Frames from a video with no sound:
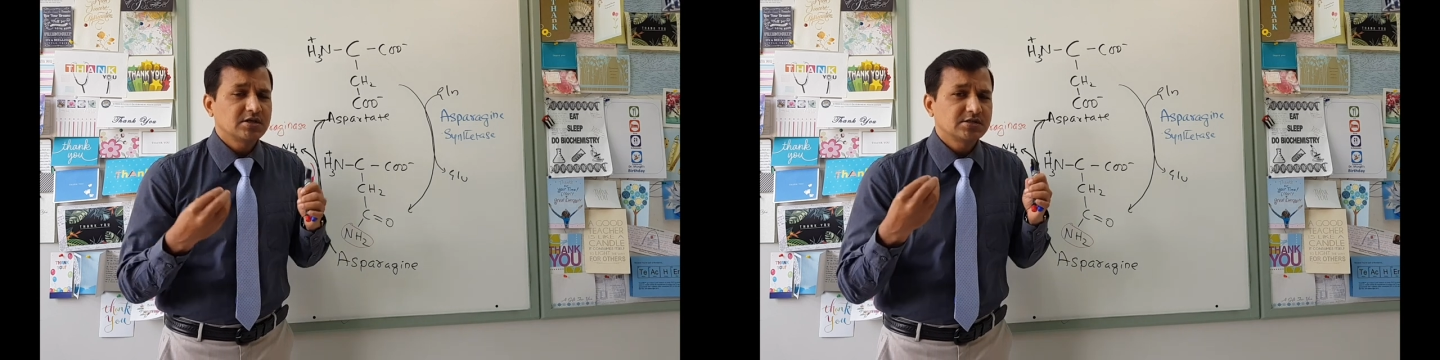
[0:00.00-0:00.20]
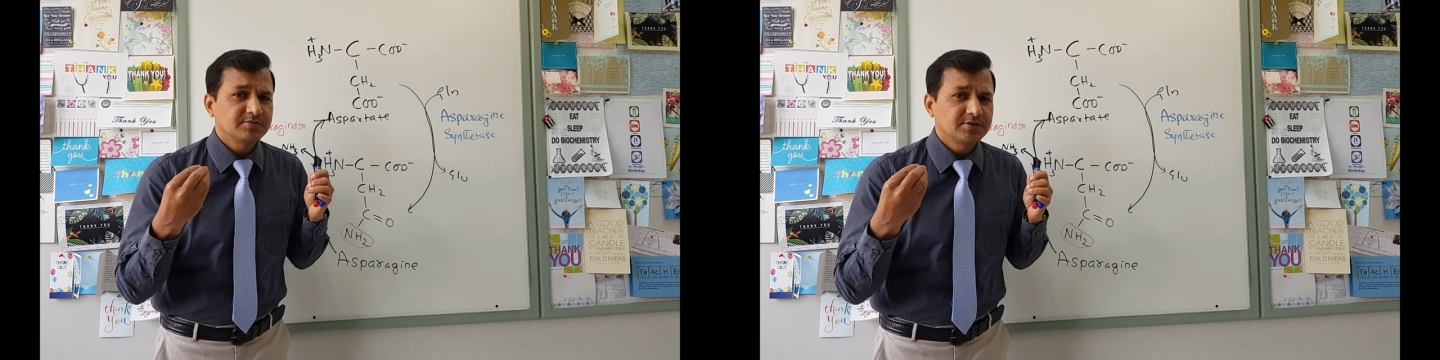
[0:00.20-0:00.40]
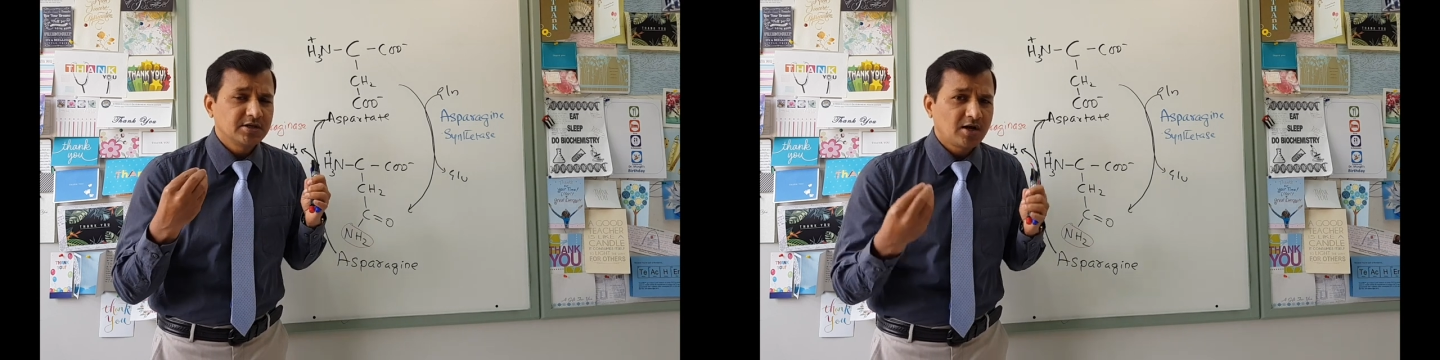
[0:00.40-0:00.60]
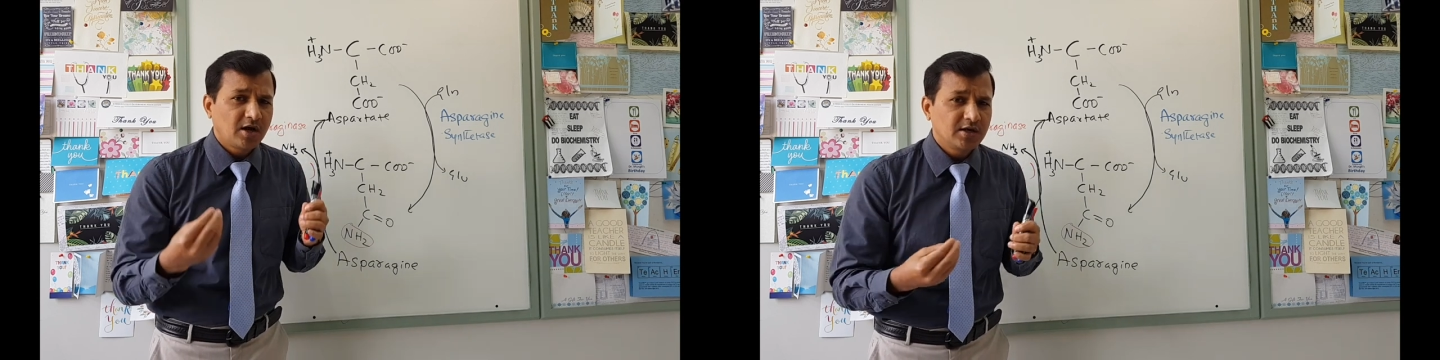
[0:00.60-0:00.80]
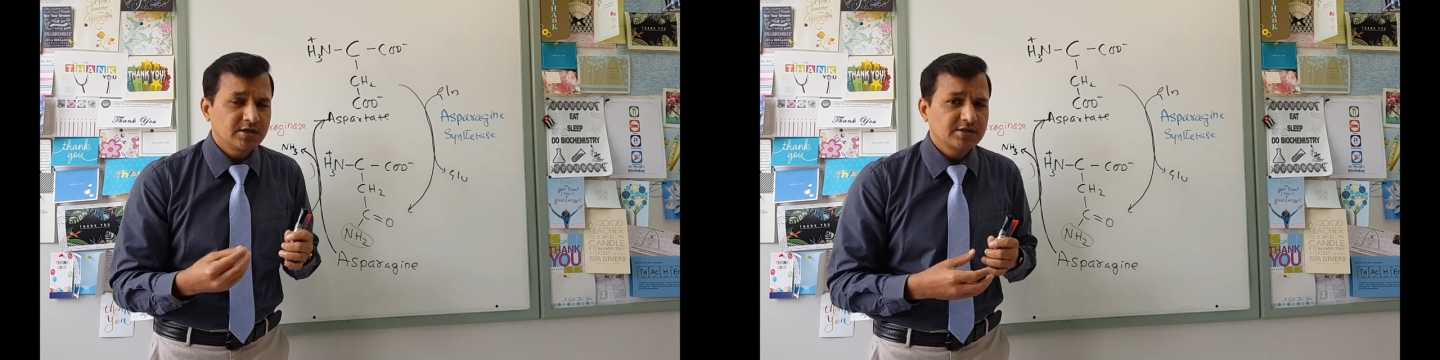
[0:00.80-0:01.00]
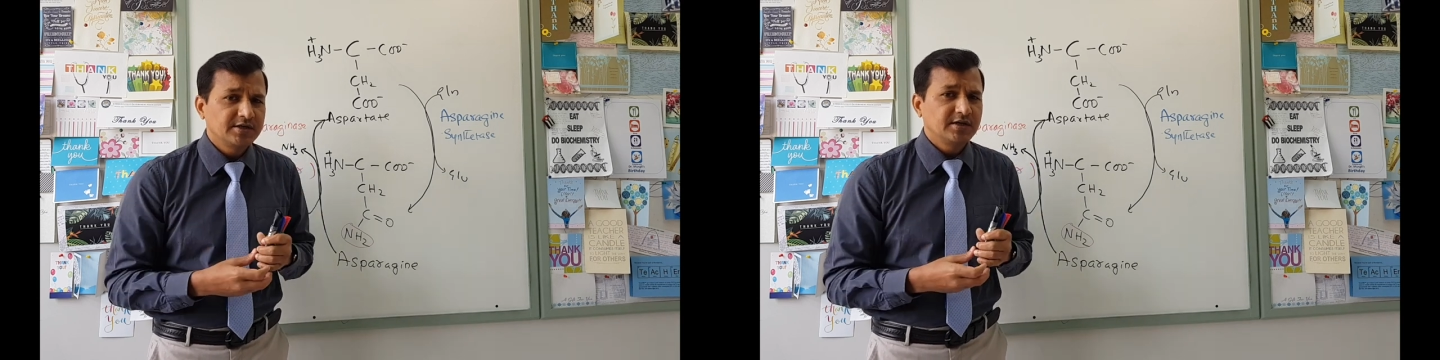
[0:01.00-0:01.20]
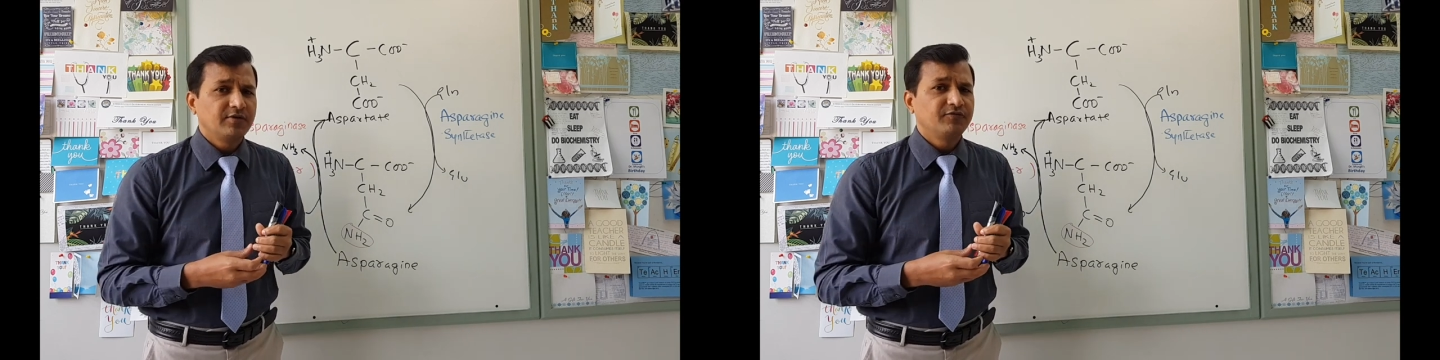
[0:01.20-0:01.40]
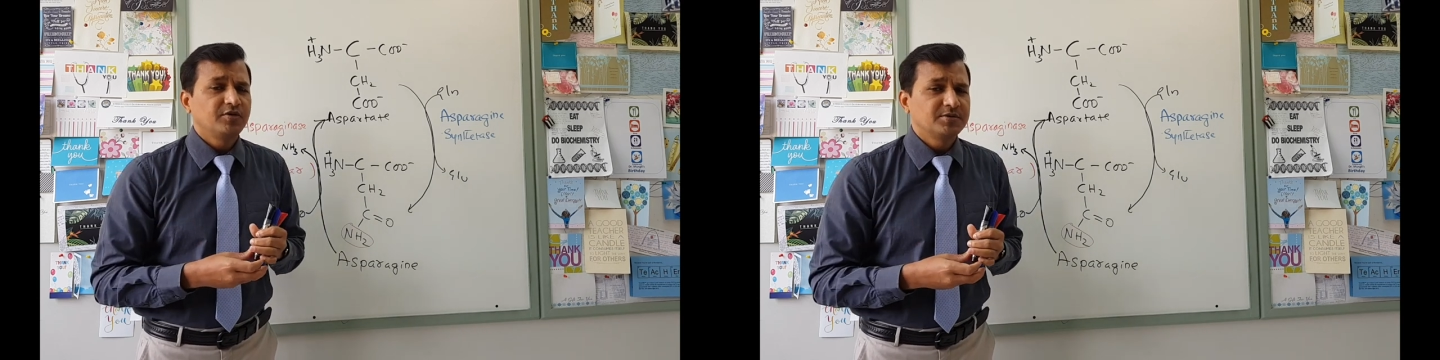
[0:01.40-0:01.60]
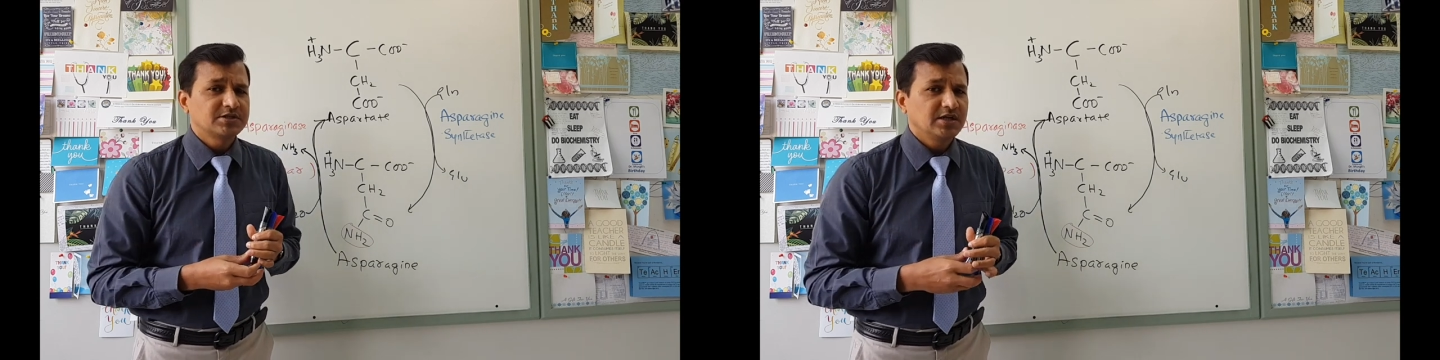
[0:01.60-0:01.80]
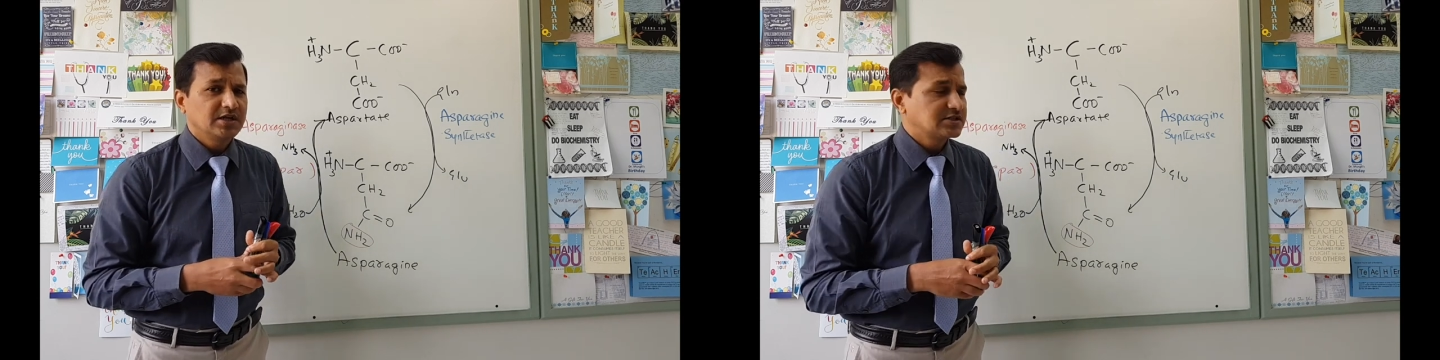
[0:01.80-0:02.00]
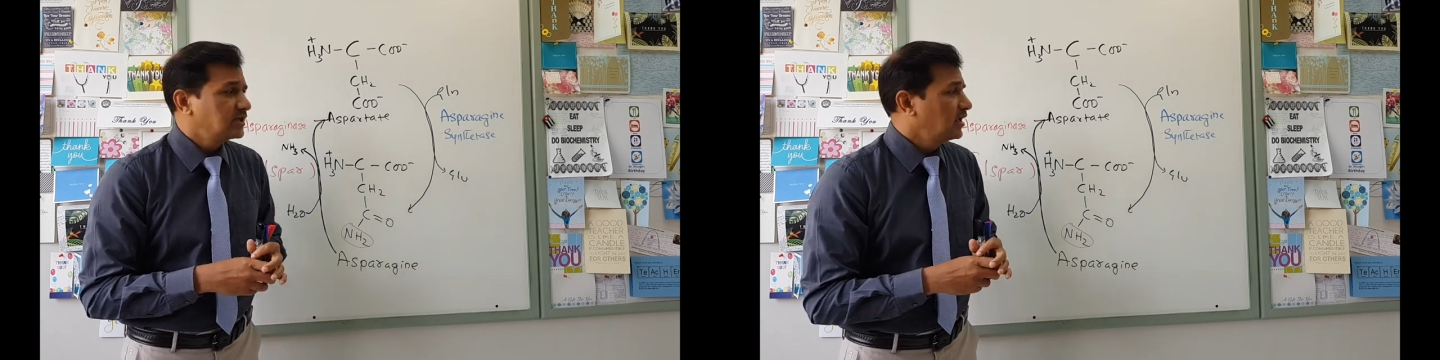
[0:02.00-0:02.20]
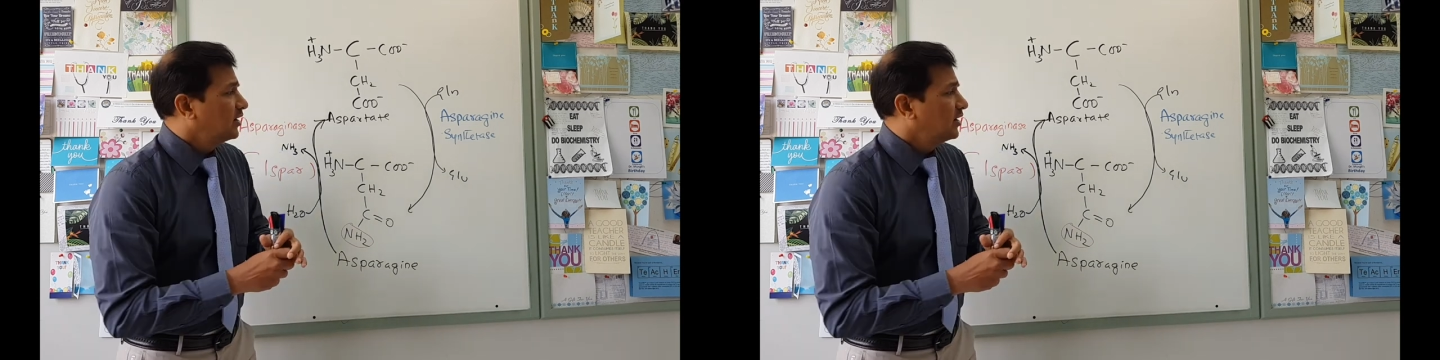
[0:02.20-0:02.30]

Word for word: or some of the non-Hodgkin lymphoma cells